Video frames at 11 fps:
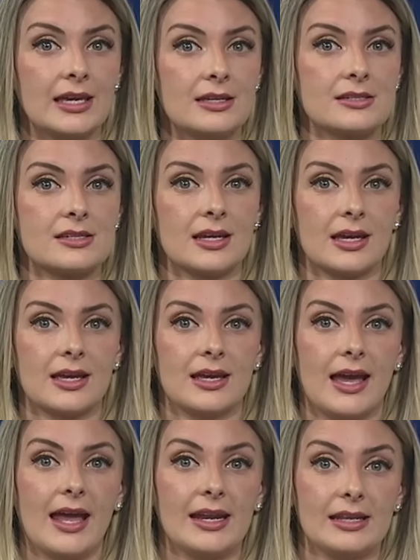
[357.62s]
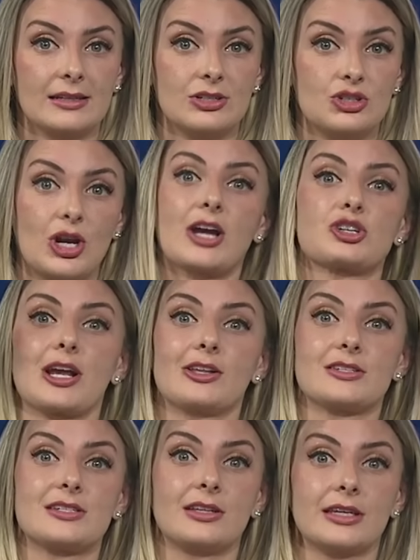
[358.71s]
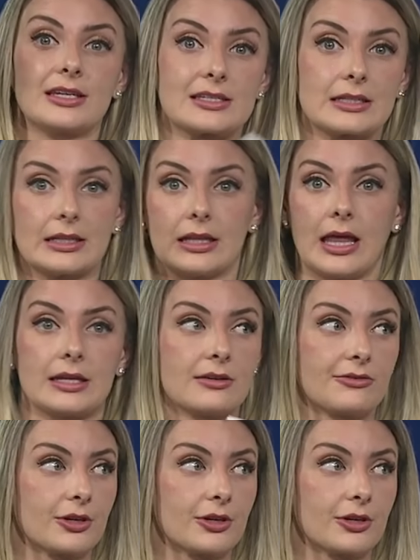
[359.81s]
is and Josh Allen's ceiling is. No, no, no, no,